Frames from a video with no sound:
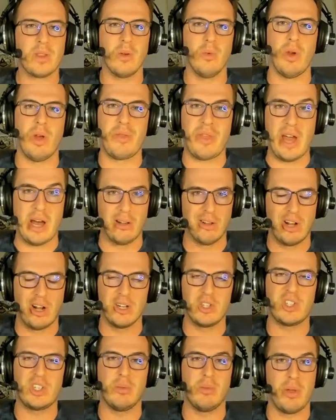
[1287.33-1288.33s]
Without
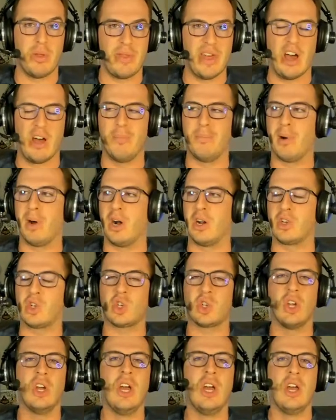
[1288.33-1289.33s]
Larson, without
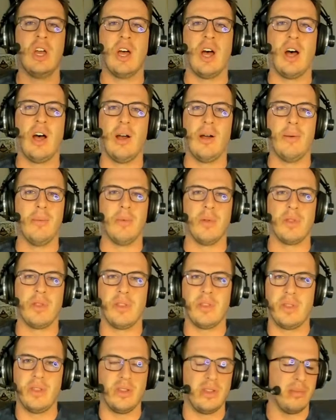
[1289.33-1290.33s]
Barch,
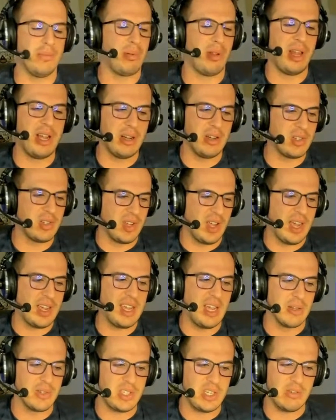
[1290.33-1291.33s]
the players like
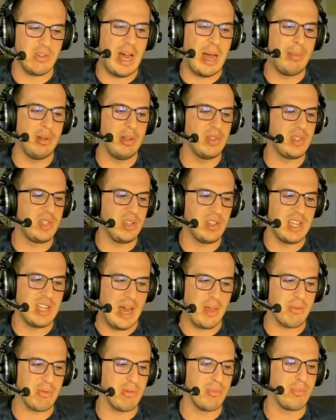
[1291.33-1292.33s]
Kelsey Robinson,
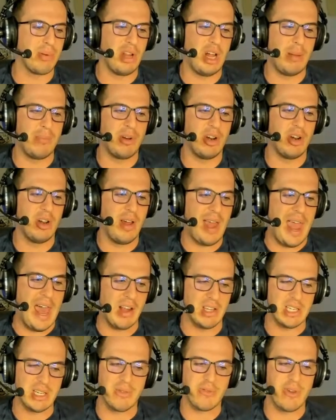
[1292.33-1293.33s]
Catherine Plummer,
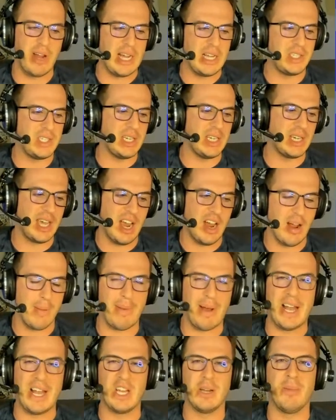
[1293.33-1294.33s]
Ali Franti, Cara
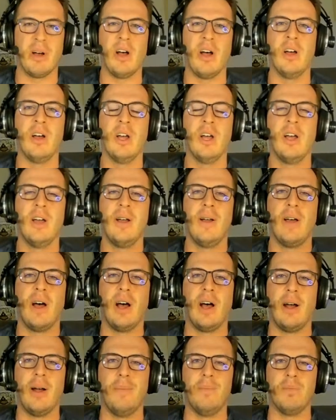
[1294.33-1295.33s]
Bayama,
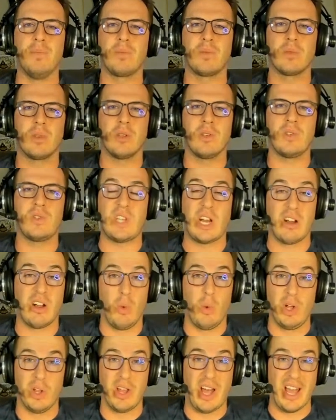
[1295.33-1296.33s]
Sarah
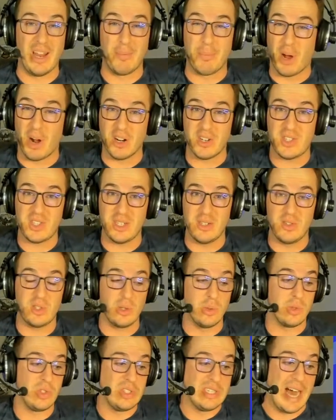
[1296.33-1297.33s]
Wilhite Parsons,
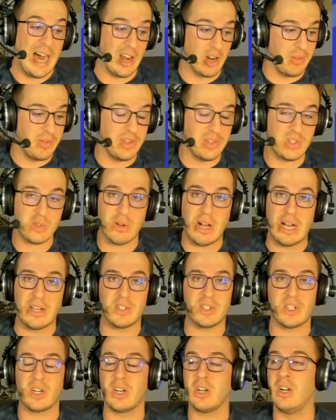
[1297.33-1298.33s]
who's not on this
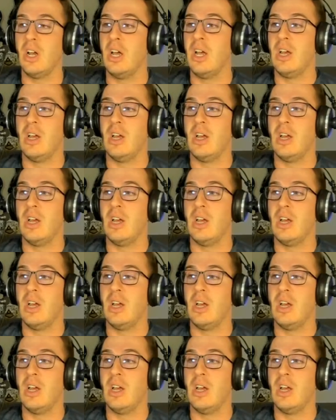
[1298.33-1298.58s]
roster,